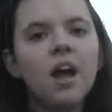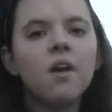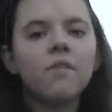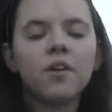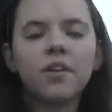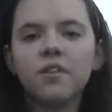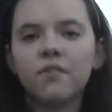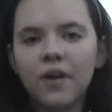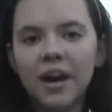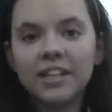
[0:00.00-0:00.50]

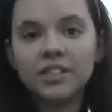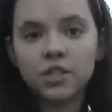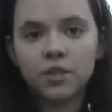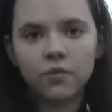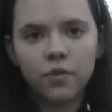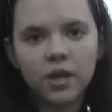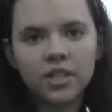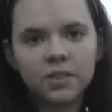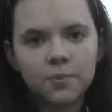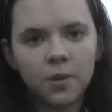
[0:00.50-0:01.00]
for the Find Your
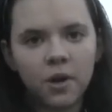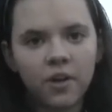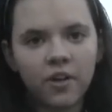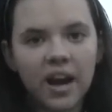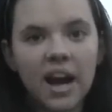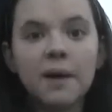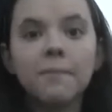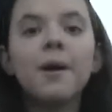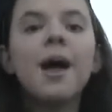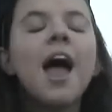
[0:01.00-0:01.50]
Voice
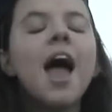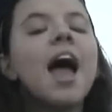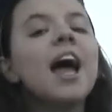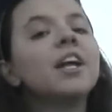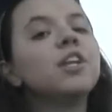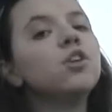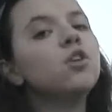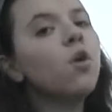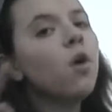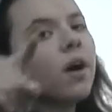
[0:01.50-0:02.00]
program,
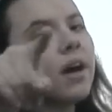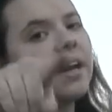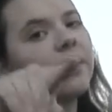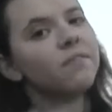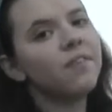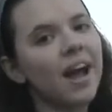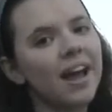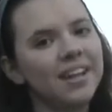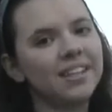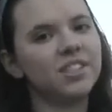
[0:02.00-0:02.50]
and you're
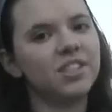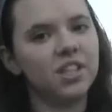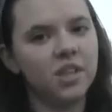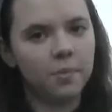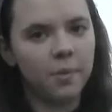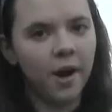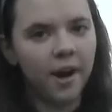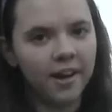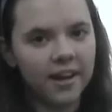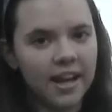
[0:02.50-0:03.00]
invited to the
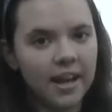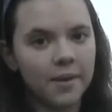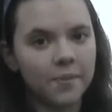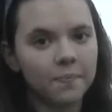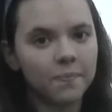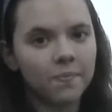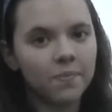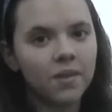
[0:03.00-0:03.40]
party.